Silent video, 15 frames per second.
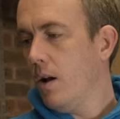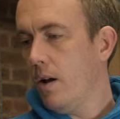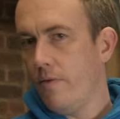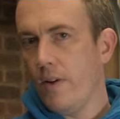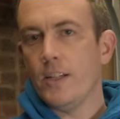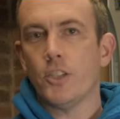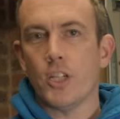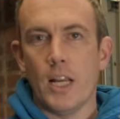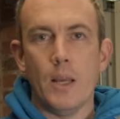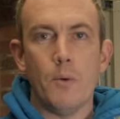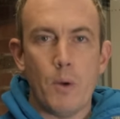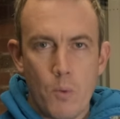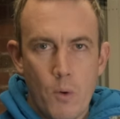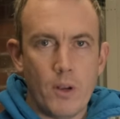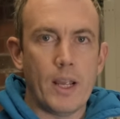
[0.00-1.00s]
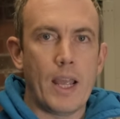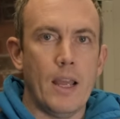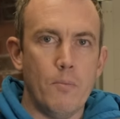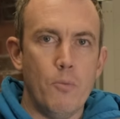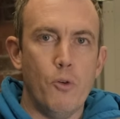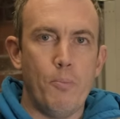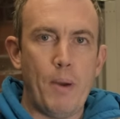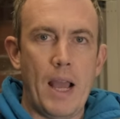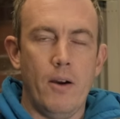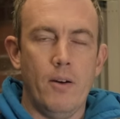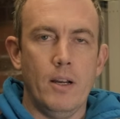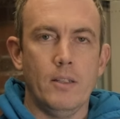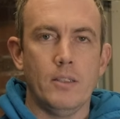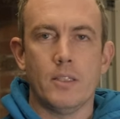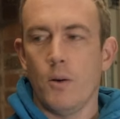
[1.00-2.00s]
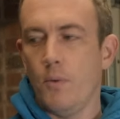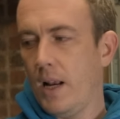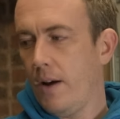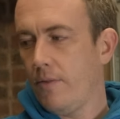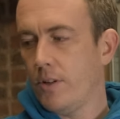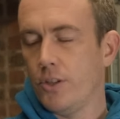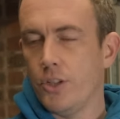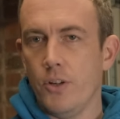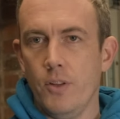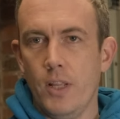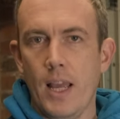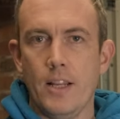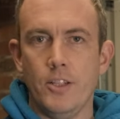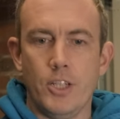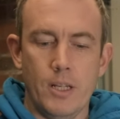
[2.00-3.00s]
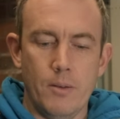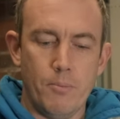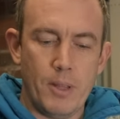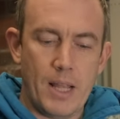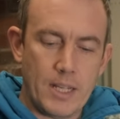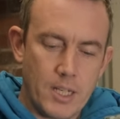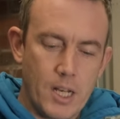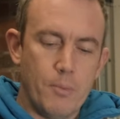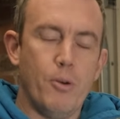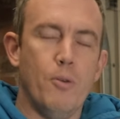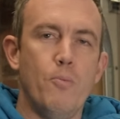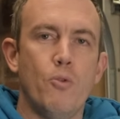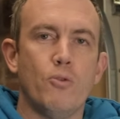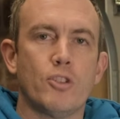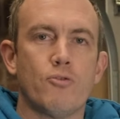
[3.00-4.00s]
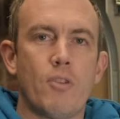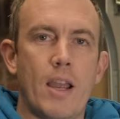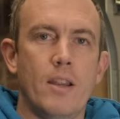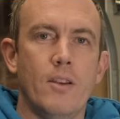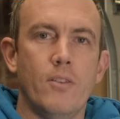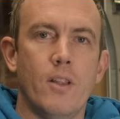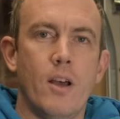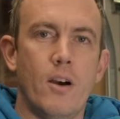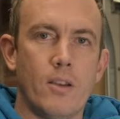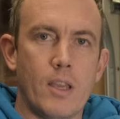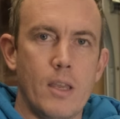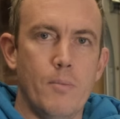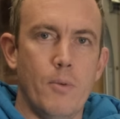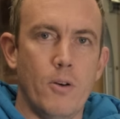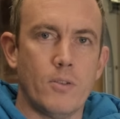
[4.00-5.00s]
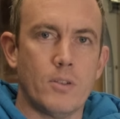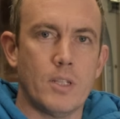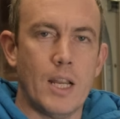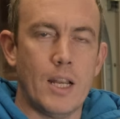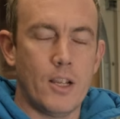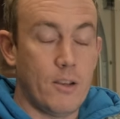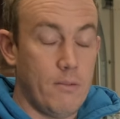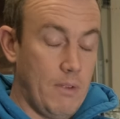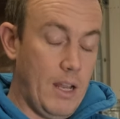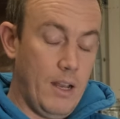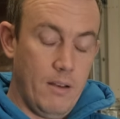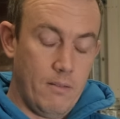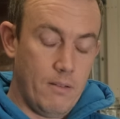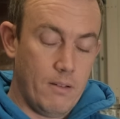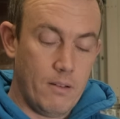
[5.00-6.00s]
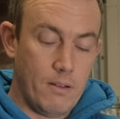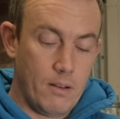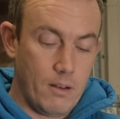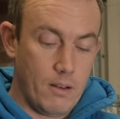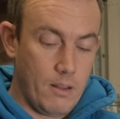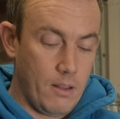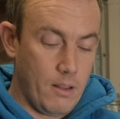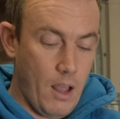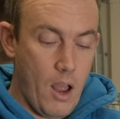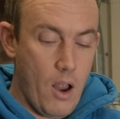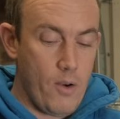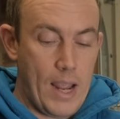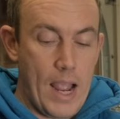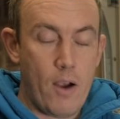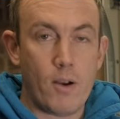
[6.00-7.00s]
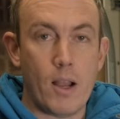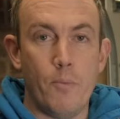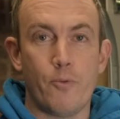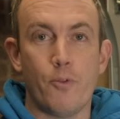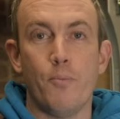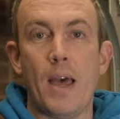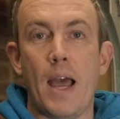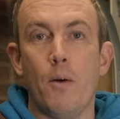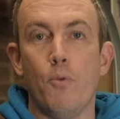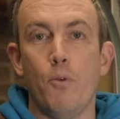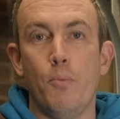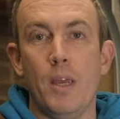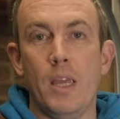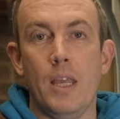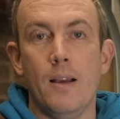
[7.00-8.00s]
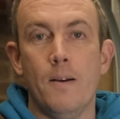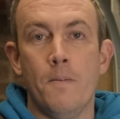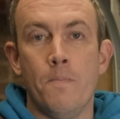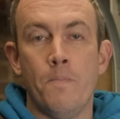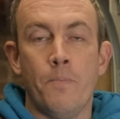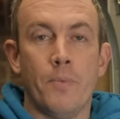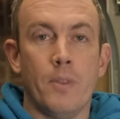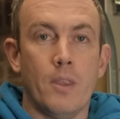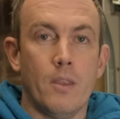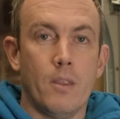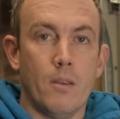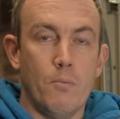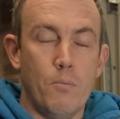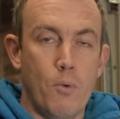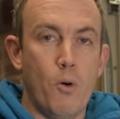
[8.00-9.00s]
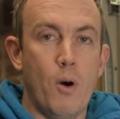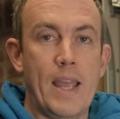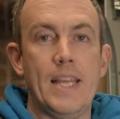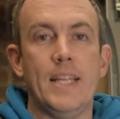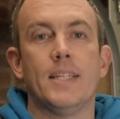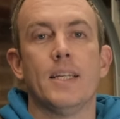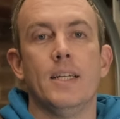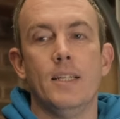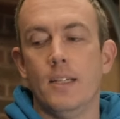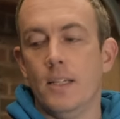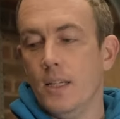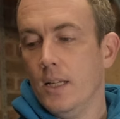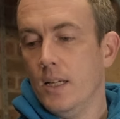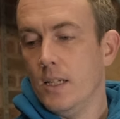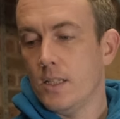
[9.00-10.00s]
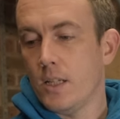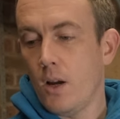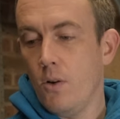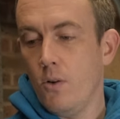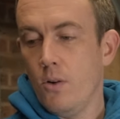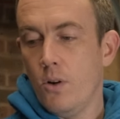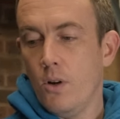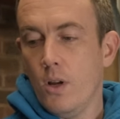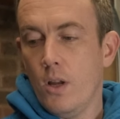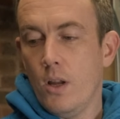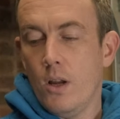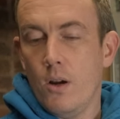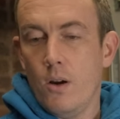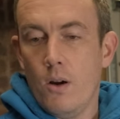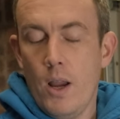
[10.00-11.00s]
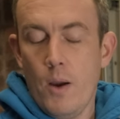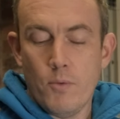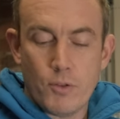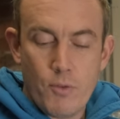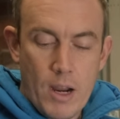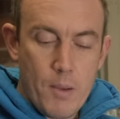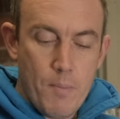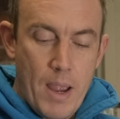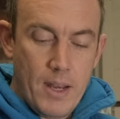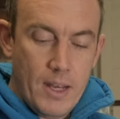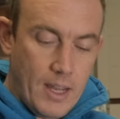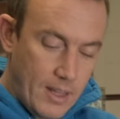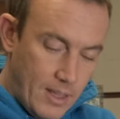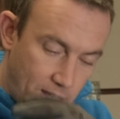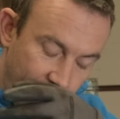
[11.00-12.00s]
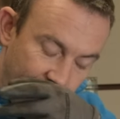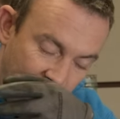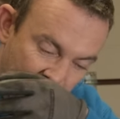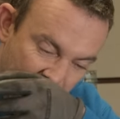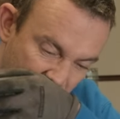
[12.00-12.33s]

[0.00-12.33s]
Eventually we want to get more power, so we'll have to tune the engine, but that's going to put more strain on our gearbox, and the only outcome from that will be more heat. So it was recommended that